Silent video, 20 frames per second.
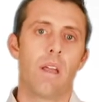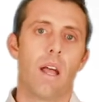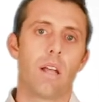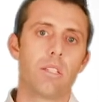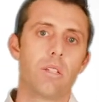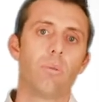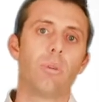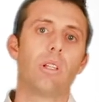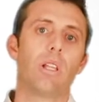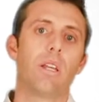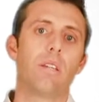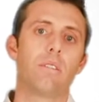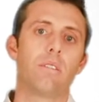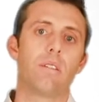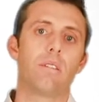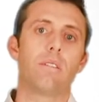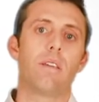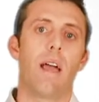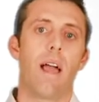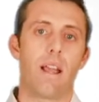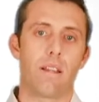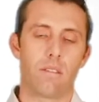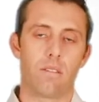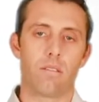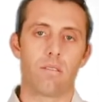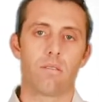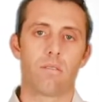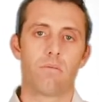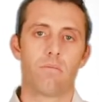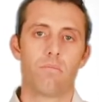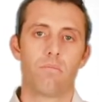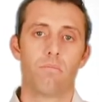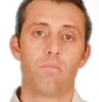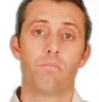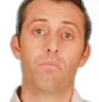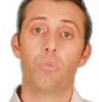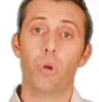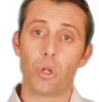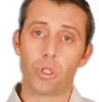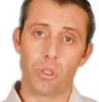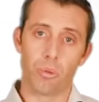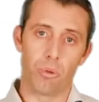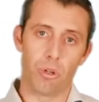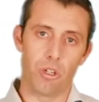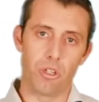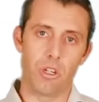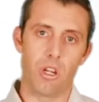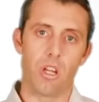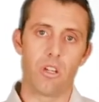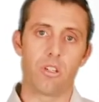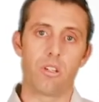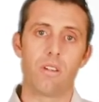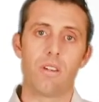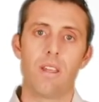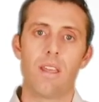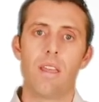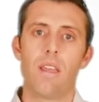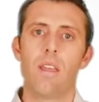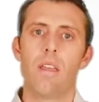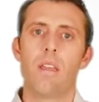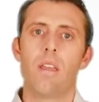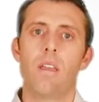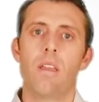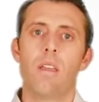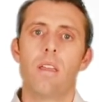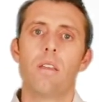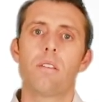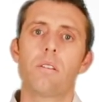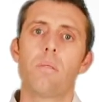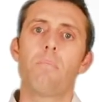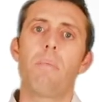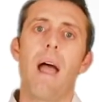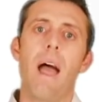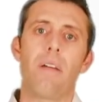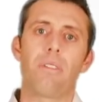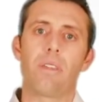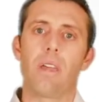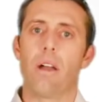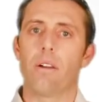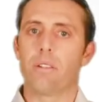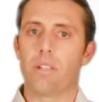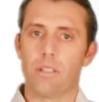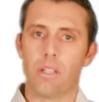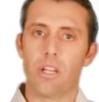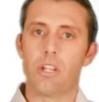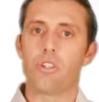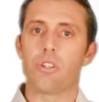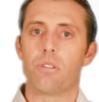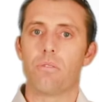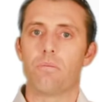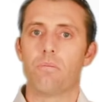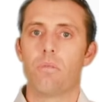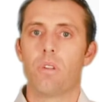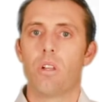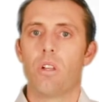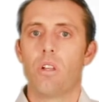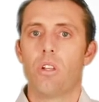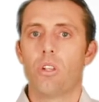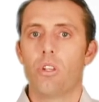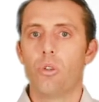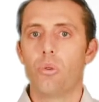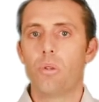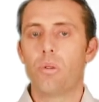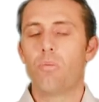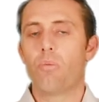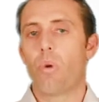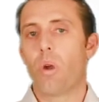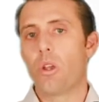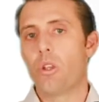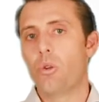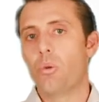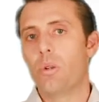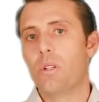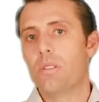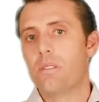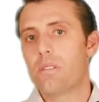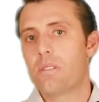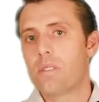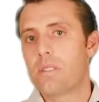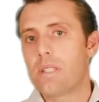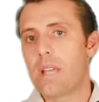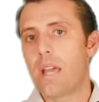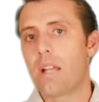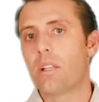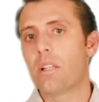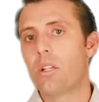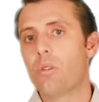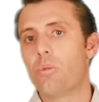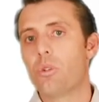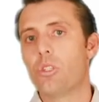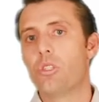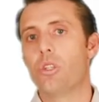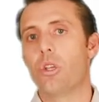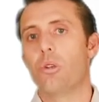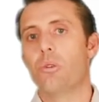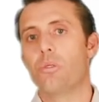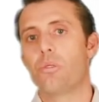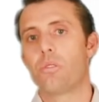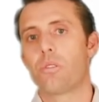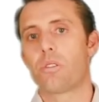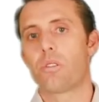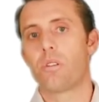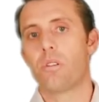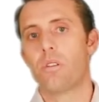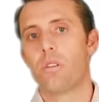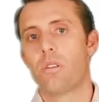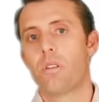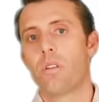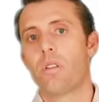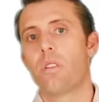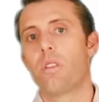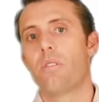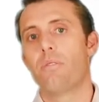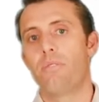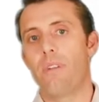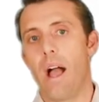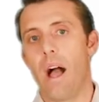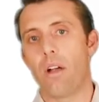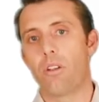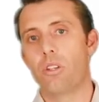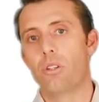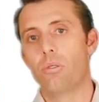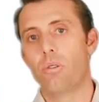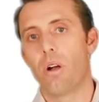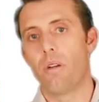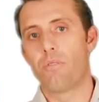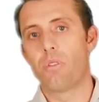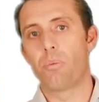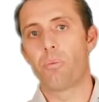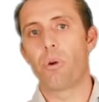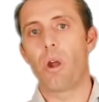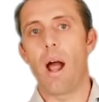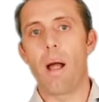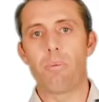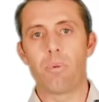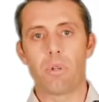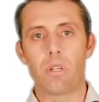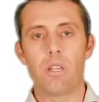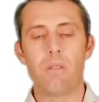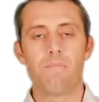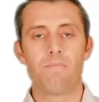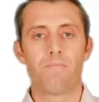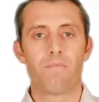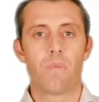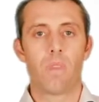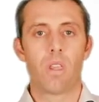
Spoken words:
As it relates to taxes, book depreciation is a math calculation where you would steadily reduce the value of the property